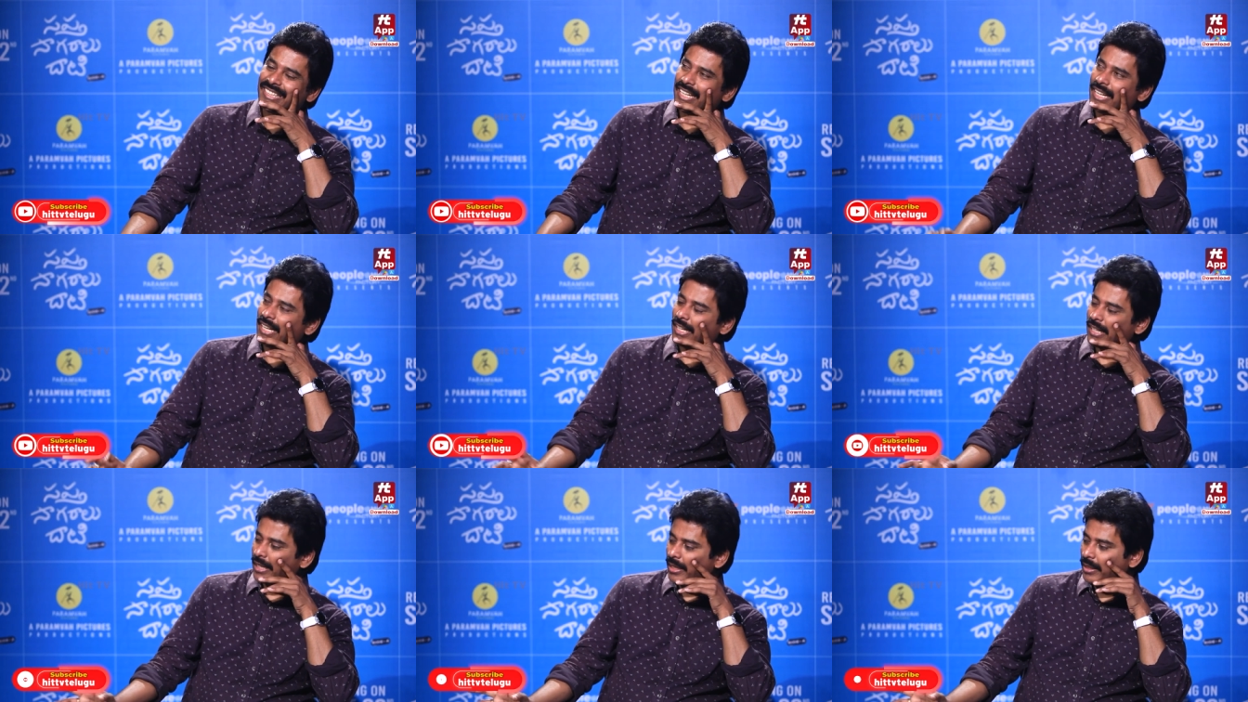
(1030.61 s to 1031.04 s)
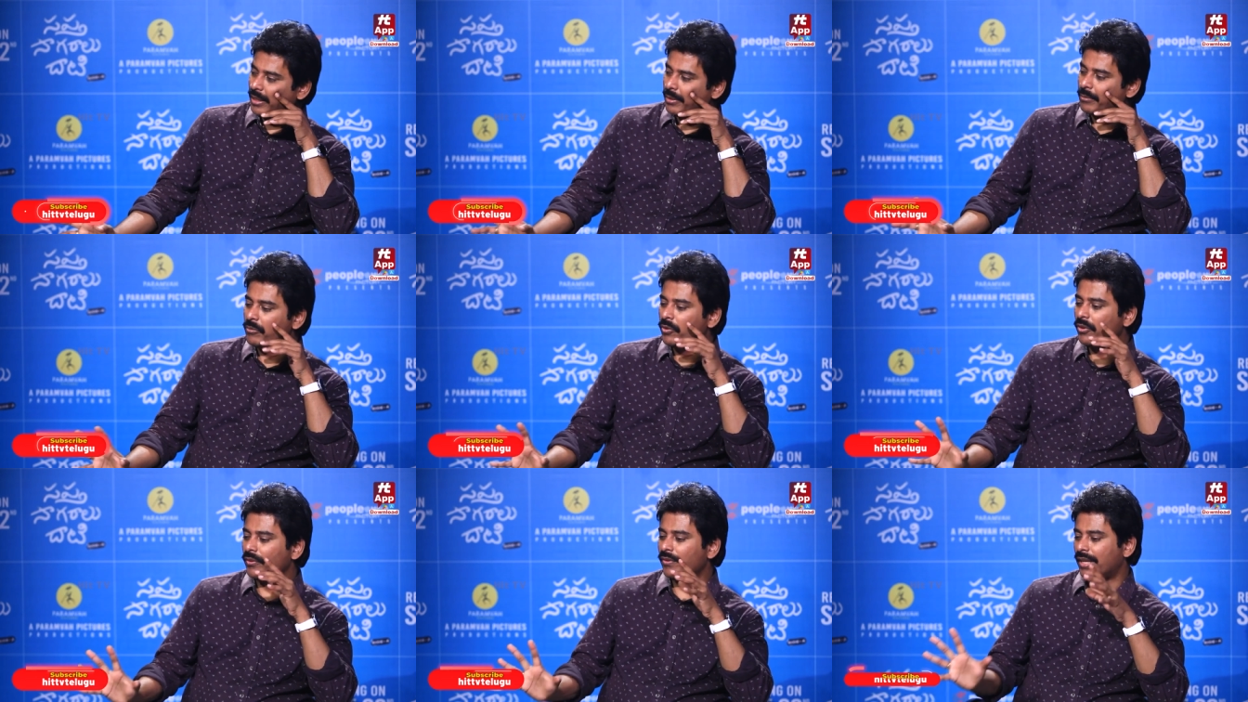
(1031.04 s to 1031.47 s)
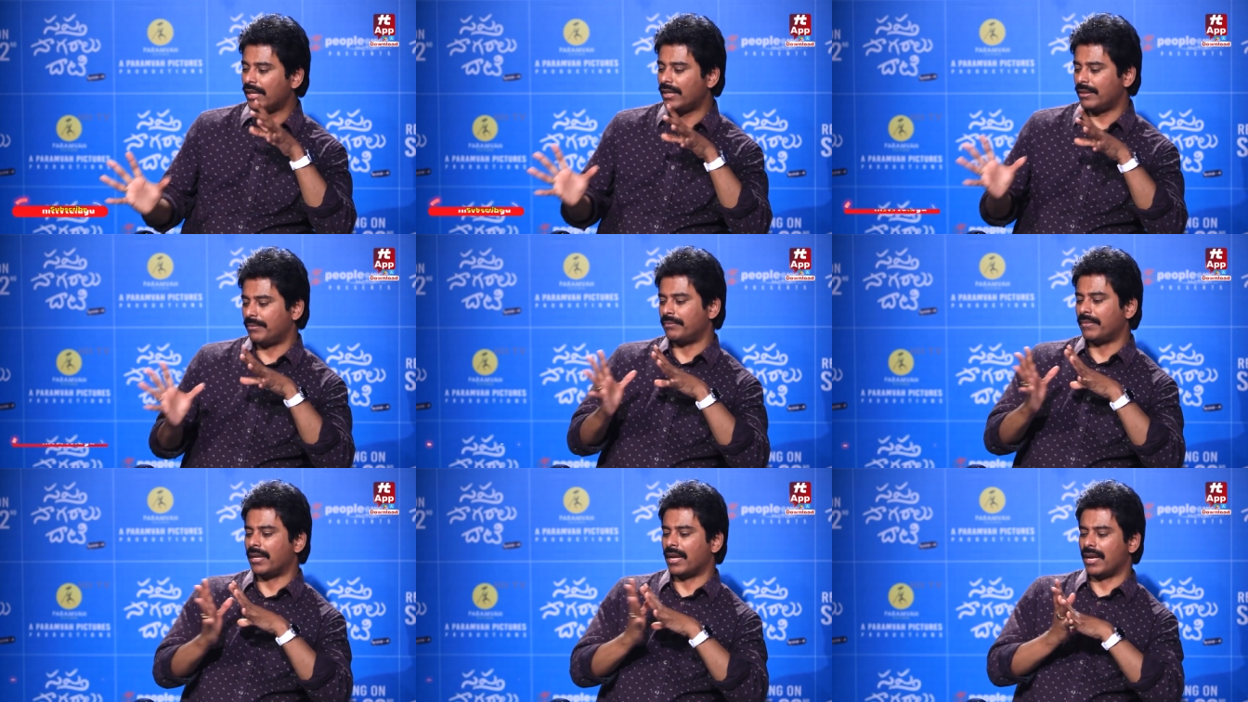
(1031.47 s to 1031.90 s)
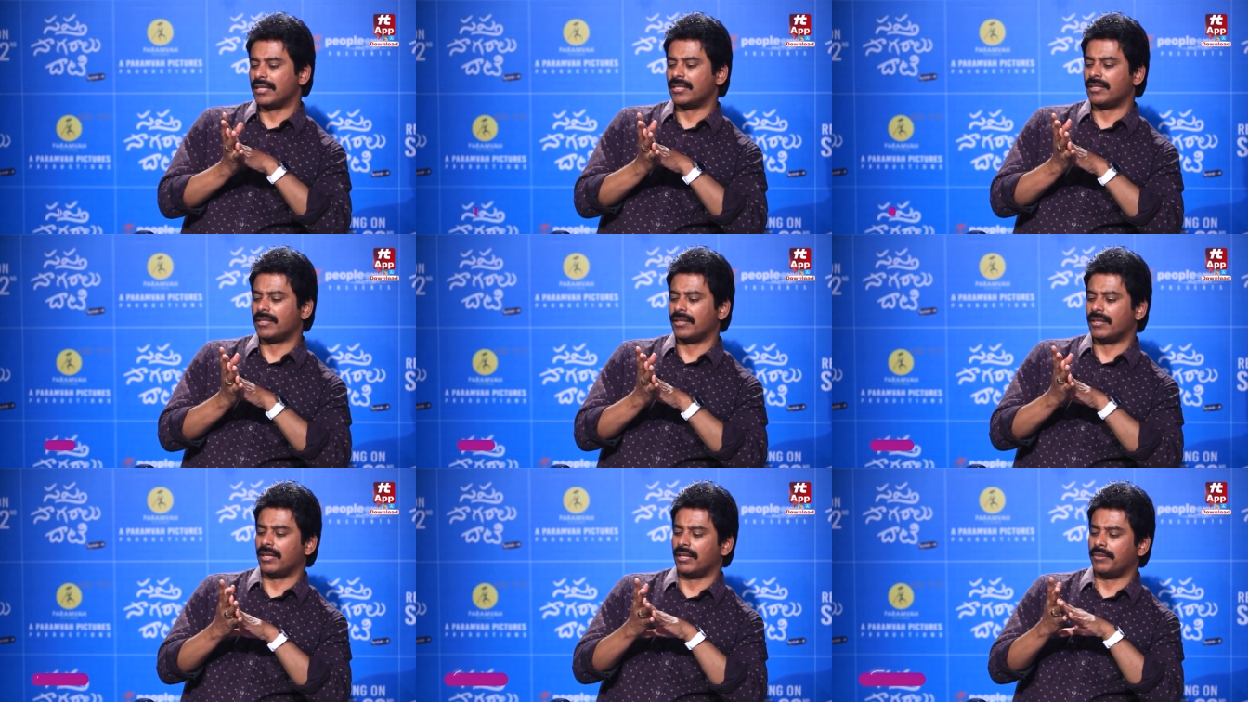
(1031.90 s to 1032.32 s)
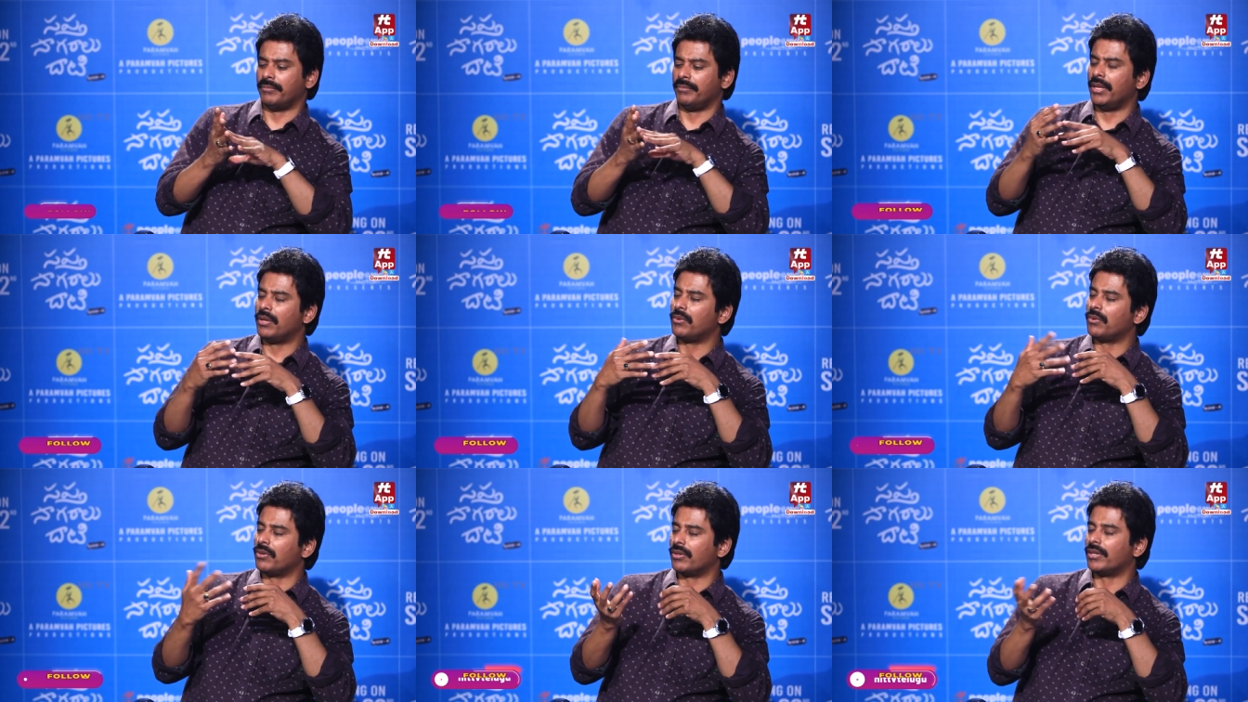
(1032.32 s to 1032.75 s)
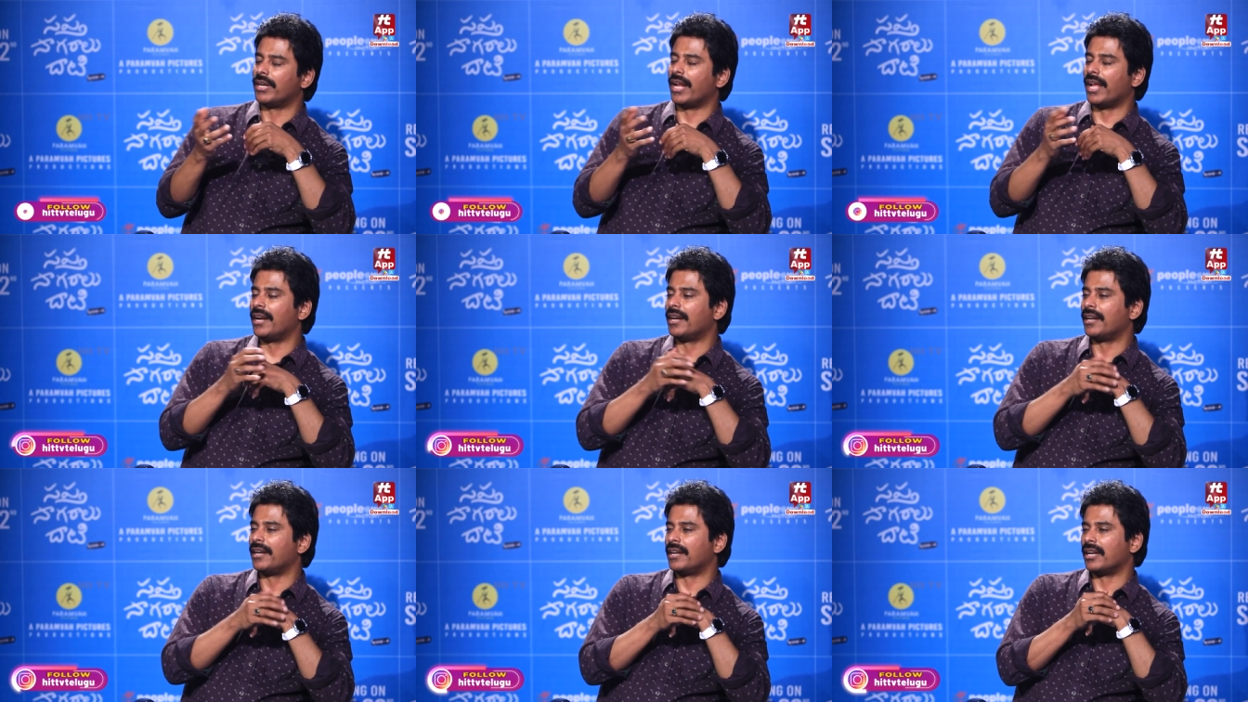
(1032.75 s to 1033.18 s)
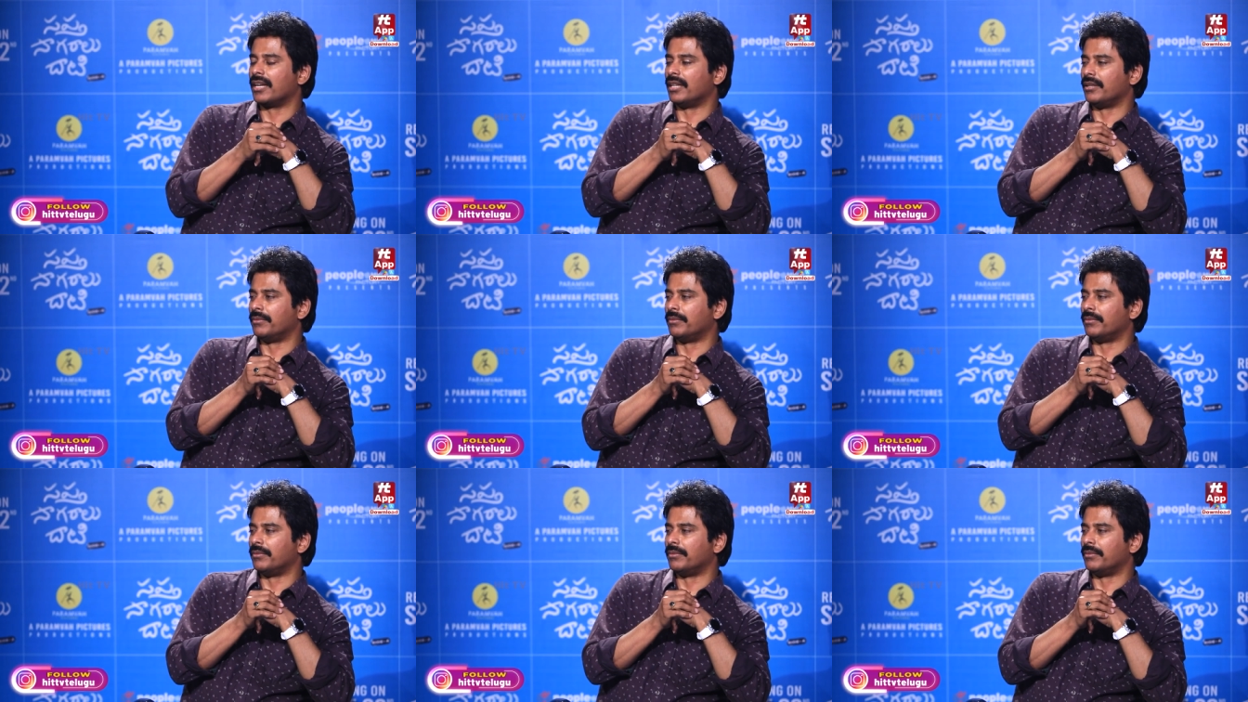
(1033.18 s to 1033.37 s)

And the movie, as a, you are a director,